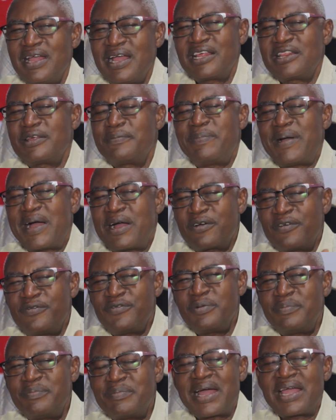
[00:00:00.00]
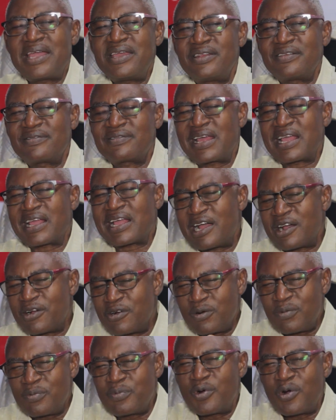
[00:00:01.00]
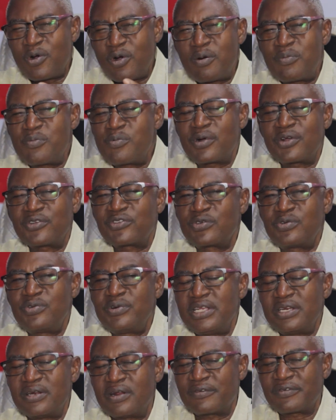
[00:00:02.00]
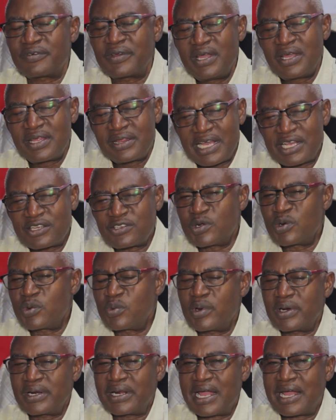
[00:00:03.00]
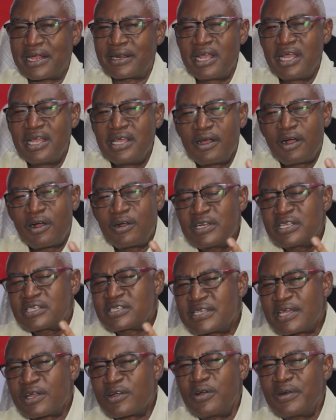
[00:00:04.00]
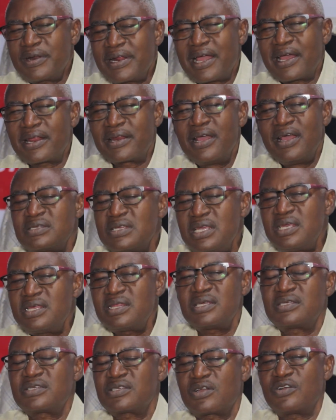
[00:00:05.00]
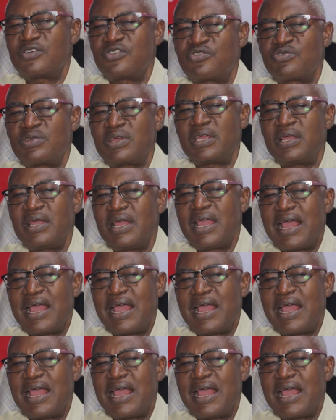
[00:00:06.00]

At the back of your mind, it's like, I hope home was good enough. That's on one hand. On the second hand, see this country